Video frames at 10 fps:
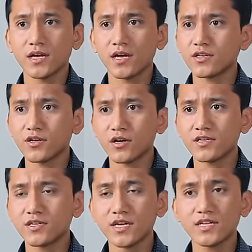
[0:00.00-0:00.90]
and God
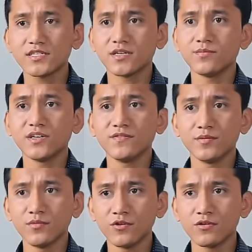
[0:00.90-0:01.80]
detests them
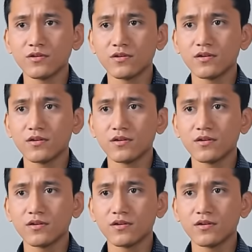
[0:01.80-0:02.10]
even more.